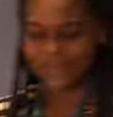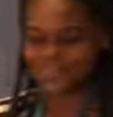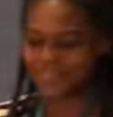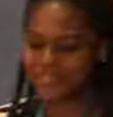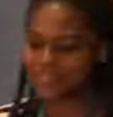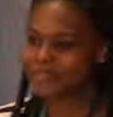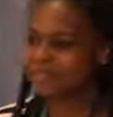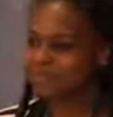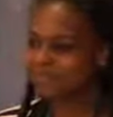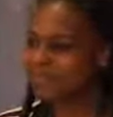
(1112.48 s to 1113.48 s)
So
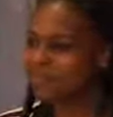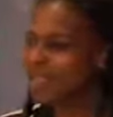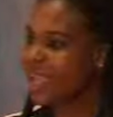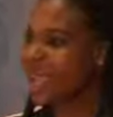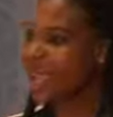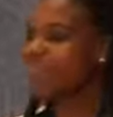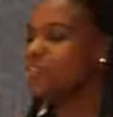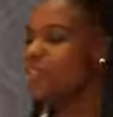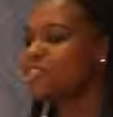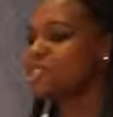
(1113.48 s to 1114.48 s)

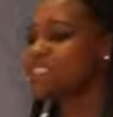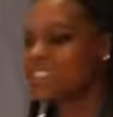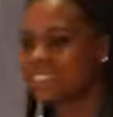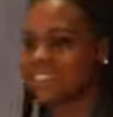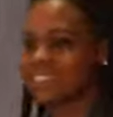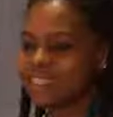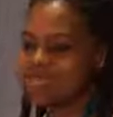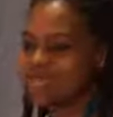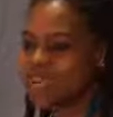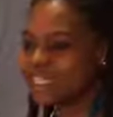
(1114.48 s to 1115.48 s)
usually the
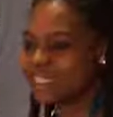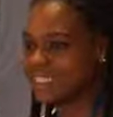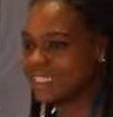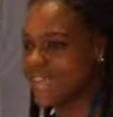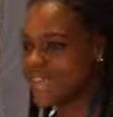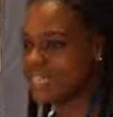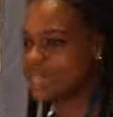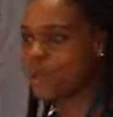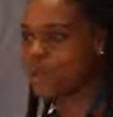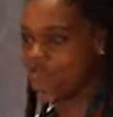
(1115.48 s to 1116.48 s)
systems are designed
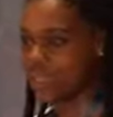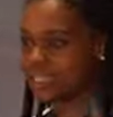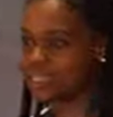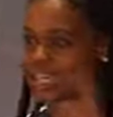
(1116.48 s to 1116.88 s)
well,